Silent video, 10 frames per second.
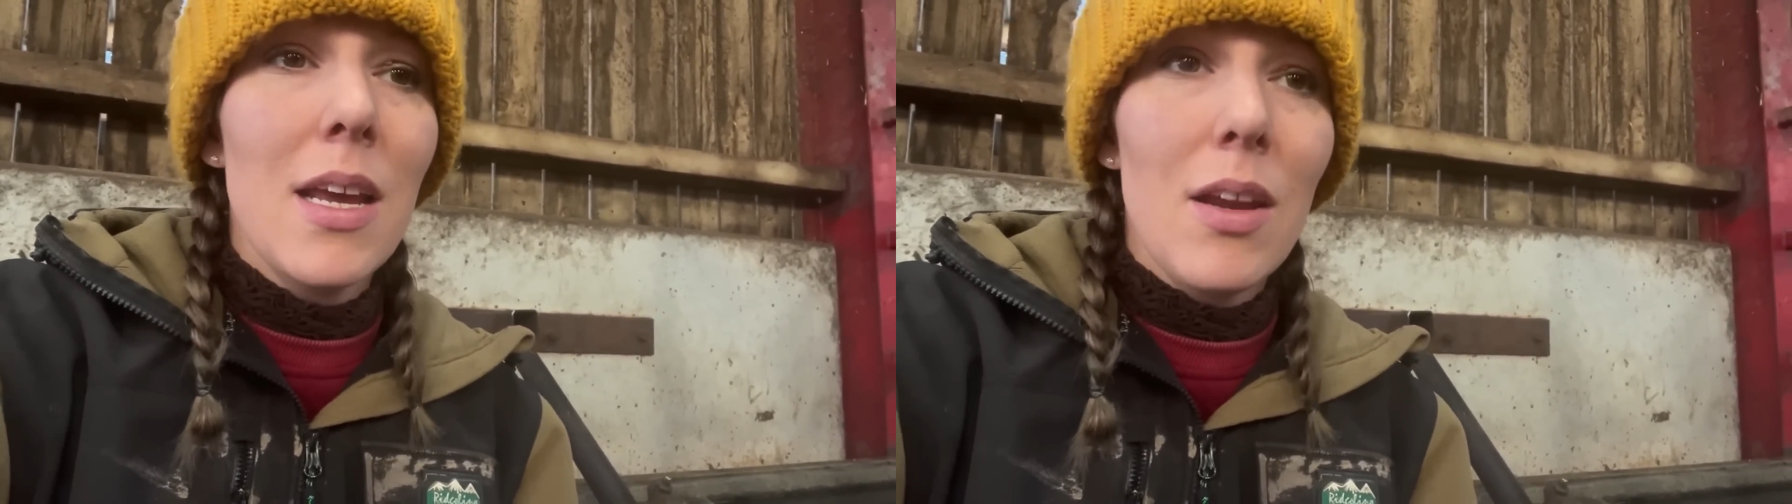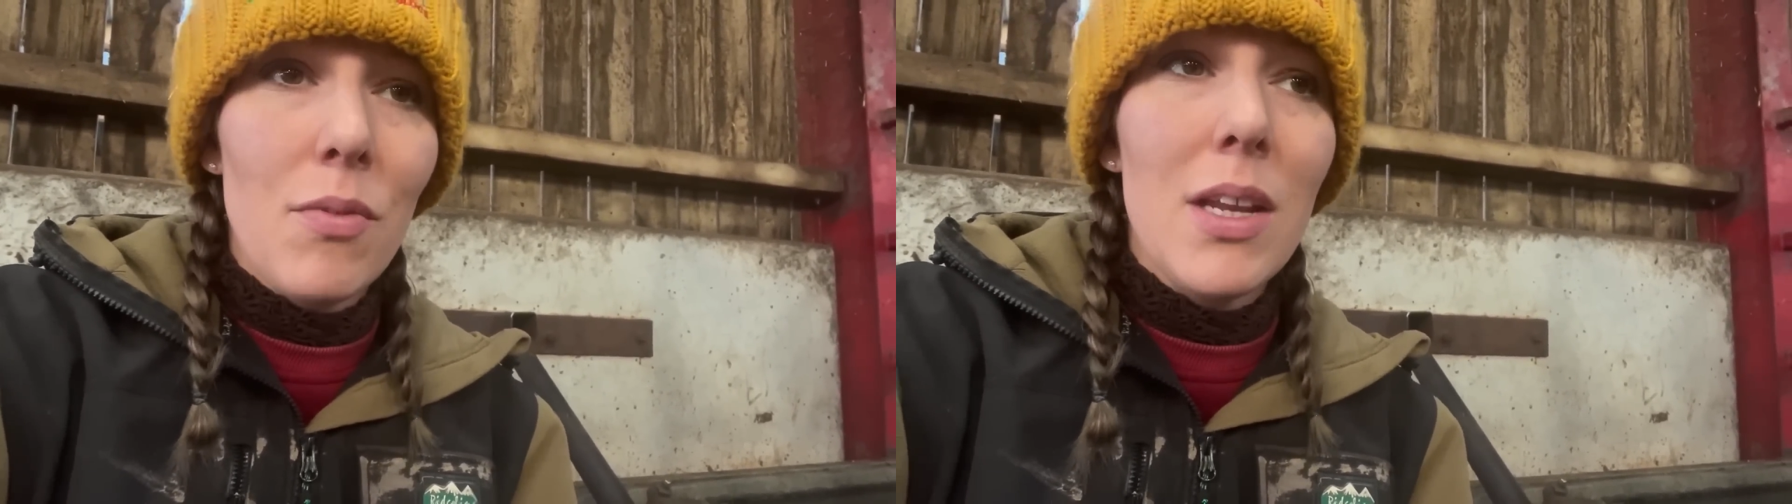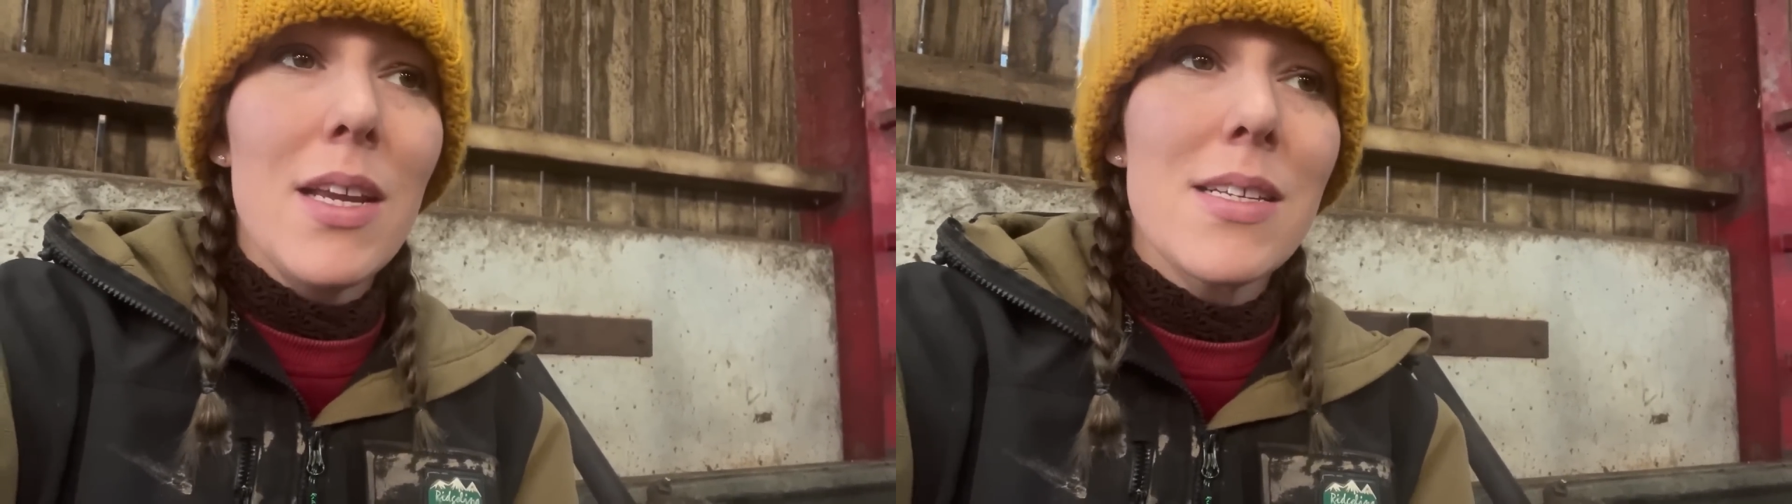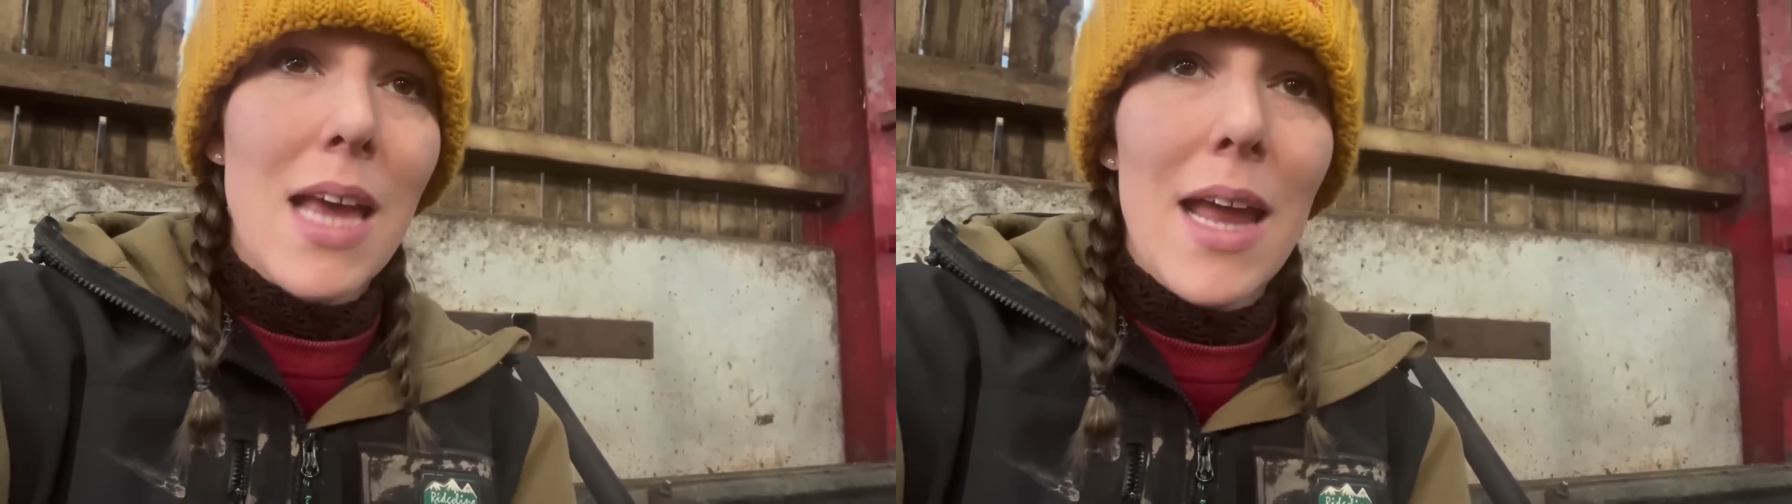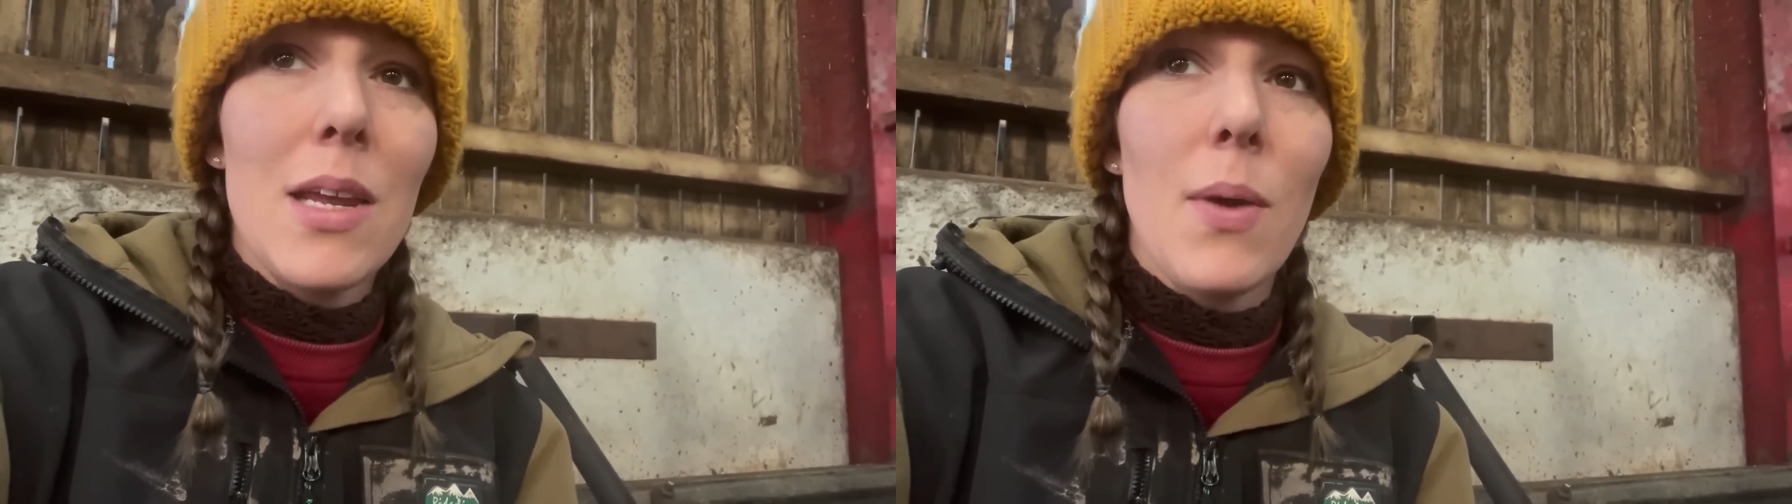It really is
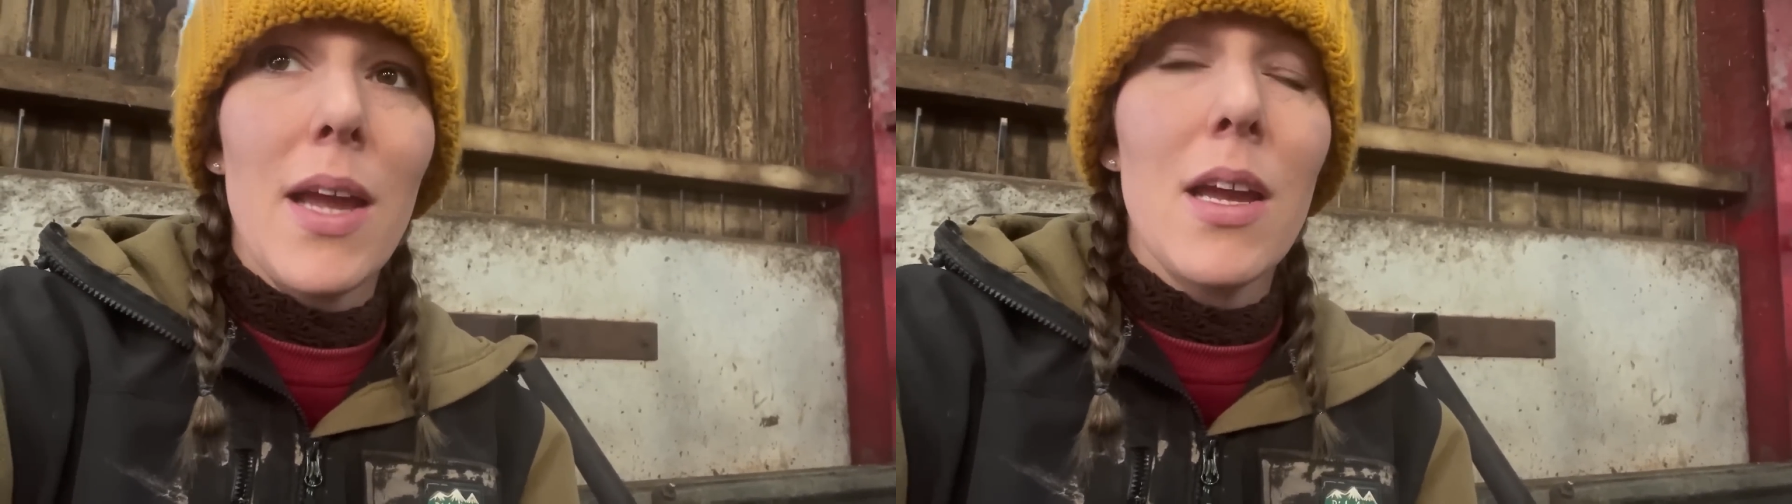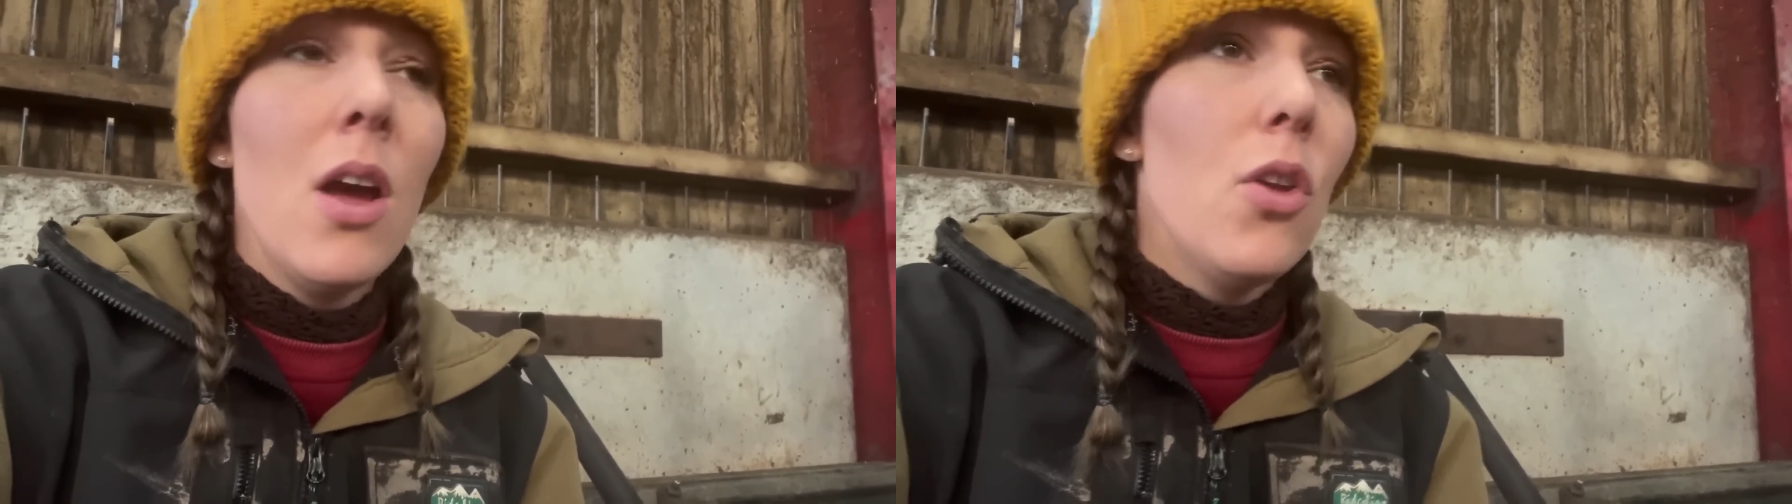anyway.